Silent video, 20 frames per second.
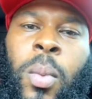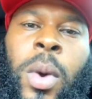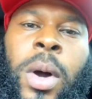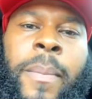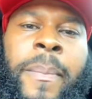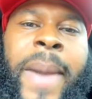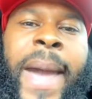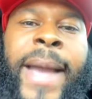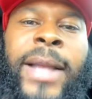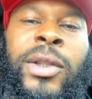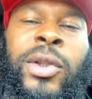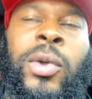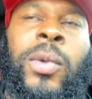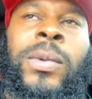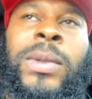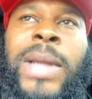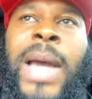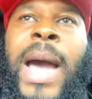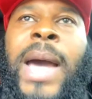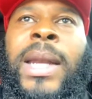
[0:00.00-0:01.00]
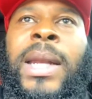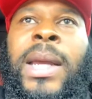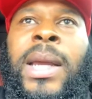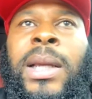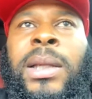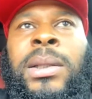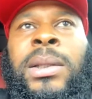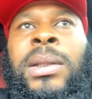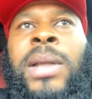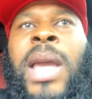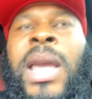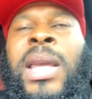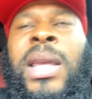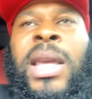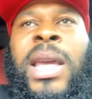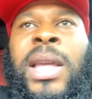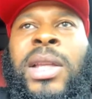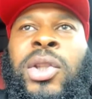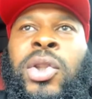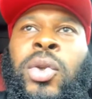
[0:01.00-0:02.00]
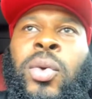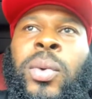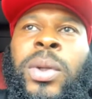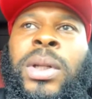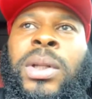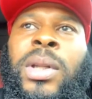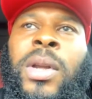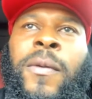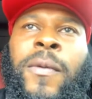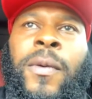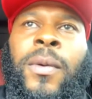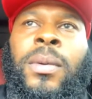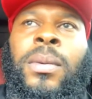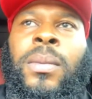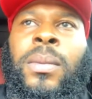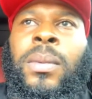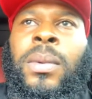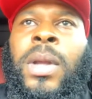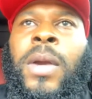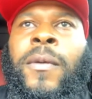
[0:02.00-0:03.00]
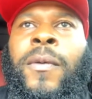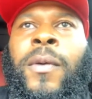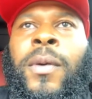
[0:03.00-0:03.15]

one back, two tight ends, and get to it in different